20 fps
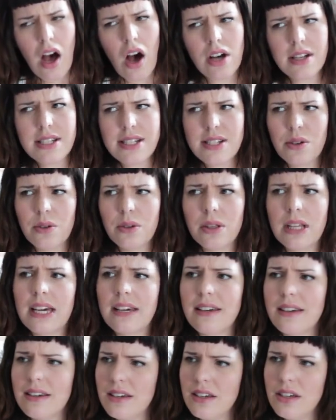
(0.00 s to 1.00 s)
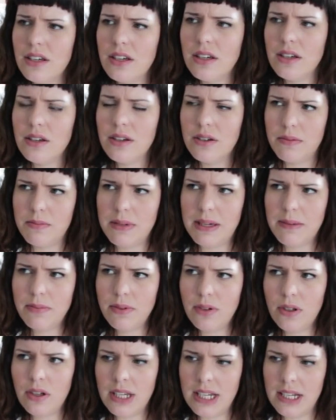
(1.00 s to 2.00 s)
Also, like
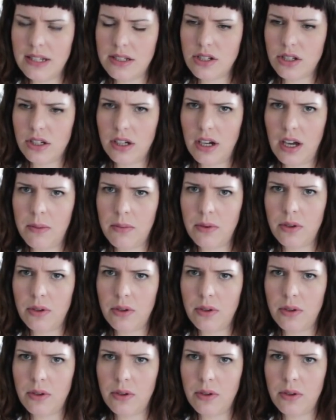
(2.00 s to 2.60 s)
people on Instagram